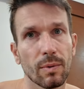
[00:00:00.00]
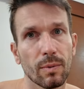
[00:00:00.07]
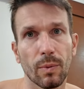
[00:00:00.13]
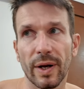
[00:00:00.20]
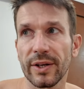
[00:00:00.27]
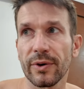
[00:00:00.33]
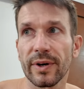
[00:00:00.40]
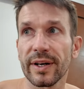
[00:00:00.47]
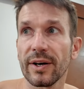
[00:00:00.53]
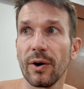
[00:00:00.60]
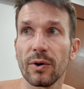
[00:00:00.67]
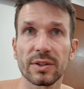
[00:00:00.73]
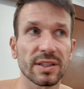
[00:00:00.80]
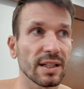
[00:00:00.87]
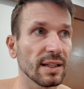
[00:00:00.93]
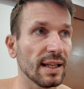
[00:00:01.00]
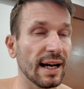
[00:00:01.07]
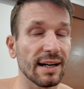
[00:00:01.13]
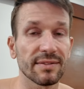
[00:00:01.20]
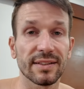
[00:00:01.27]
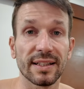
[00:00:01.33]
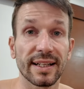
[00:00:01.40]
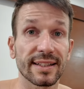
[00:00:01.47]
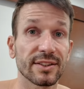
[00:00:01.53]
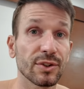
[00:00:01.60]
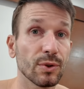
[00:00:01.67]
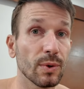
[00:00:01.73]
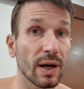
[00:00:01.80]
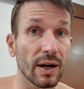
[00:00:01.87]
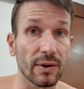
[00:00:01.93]
when you're in a hotel after like
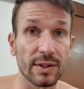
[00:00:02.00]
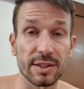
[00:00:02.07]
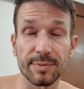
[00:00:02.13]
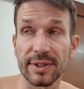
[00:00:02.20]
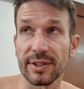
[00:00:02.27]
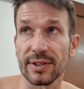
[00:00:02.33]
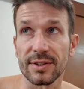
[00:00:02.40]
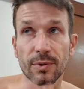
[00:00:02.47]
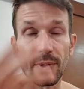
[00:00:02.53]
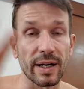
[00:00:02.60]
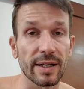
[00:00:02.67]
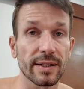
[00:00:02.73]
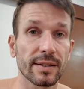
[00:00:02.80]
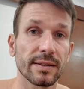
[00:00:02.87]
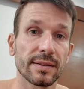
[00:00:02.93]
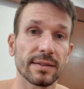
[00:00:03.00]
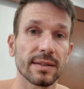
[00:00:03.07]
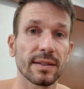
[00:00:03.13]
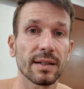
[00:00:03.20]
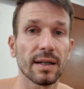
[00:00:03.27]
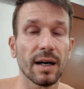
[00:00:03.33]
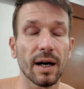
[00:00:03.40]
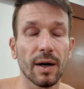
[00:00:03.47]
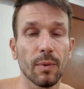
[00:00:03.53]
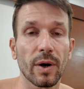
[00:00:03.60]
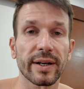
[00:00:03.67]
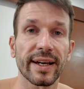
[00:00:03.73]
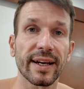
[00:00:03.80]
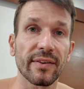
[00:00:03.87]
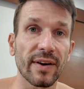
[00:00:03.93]
two hours because you were uh,
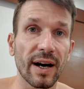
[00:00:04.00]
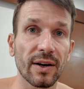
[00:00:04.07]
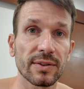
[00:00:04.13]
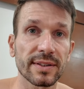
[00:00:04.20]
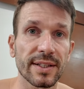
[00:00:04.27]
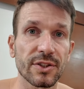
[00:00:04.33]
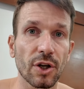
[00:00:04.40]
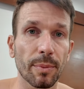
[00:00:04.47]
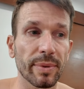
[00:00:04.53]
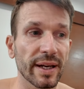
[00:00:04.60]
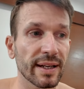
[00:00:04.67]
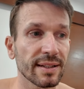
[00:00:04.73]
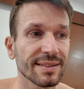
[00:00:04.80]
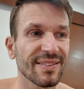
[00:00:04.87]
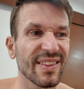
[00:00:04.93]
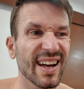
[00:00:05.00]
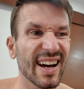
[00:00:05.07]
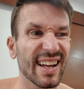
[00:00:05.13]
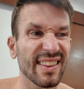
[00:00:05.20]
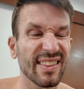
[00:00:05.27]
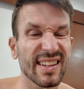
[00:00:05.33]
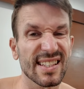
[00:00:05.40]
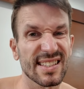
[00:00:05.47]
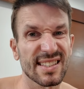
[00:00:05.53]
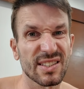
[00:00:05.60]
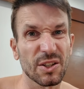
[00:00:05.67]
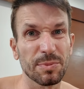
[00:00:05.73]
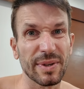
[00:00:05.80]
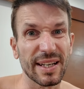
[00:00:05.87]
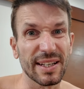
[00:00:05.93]
walking around and shopping, then this
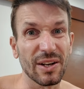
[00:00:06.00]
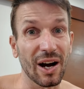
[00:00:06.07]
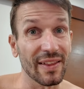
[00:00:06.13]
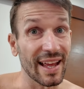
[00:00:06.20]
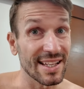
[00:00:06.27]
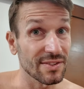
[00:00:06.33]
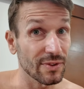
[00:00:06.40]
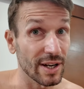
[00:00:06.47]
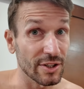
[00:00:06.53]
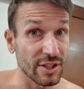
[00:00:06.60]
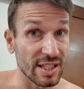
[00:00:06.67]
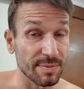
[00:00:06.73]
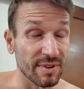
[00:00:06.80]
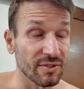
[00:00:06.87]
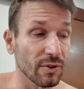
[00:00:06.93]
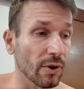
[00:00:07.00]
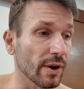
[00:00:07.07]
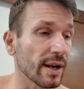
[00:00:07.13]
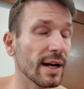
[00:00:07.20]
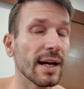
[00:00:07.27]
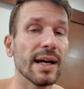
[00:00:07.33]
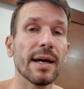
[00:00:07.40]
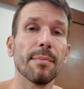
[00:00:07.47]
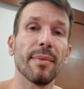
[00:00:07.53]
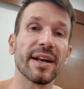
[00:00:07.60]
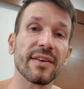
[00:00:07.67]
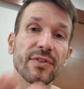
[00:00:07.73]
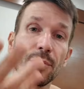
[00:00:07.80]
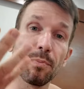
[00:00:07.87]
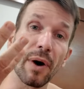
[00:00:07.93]
could be not as fresh as before. But
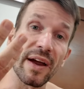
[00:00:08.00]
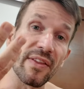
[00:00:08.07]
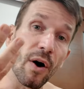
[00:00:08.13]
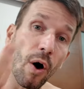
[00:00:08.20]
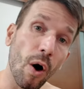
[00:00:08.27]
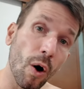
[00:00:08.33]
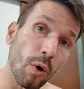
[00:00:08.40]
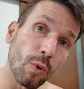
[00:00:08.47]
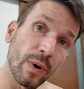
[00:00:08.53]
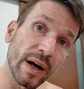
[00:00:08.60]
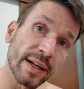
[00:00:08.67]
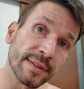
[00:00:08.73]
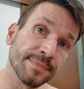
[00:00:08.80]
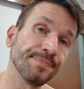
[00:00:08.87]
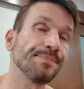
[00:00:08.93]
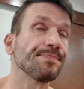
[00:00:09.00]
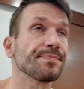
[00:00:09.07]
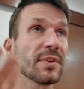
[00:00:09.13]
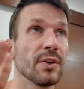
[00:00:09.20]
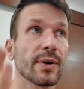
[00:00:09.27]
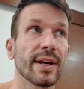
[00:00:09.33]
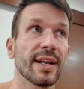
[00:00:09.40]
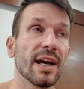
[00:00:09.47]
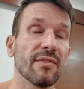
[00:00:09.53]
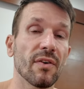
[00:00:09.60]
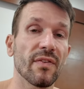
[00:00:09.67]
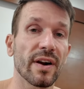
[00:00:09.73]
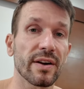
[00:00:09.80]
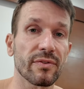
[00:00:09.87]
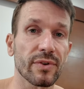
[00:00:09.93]
if you buy the whole one, you can have a
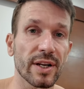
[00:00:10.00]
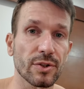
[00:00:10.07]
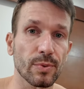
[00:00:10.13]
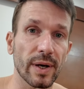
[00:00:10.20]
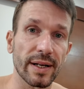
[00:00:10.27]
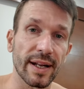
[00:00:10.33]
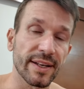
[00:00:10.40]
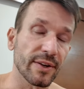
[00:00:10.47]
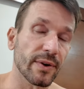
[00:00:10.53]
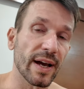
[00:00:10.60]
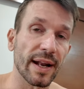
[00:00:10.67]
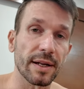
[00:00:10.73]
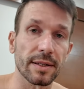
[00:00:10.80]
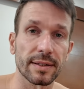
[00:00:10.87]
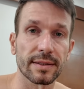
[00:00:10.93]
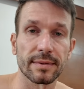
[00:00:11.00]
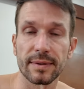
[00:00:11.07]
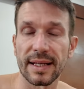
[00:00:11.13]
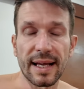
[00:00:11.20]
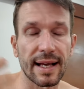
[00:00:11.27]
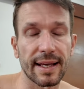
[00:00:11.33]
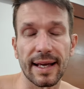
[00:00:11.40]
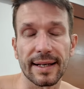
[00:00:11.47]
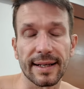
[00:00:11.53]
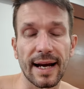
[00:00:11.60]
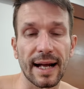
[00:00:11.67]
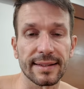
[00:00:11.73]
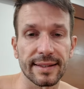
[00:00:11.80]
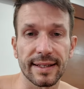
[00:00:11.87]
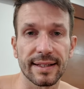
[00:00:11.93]
very fresh one, and you cut it can
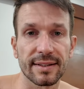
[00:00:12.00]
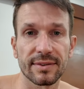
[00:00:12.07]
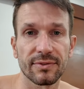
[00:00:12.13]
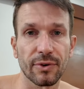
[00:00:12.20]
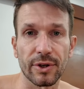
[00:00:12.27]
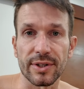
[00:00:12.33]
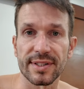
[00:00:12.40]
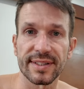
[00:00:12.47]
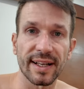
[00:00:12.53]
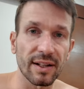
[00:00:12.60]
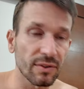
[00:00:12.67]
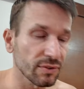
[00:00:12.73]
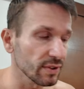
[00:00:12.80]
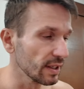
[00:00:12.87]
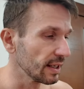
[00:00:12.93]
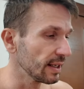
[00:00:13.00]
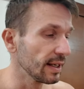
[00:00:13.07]
cut it for yourself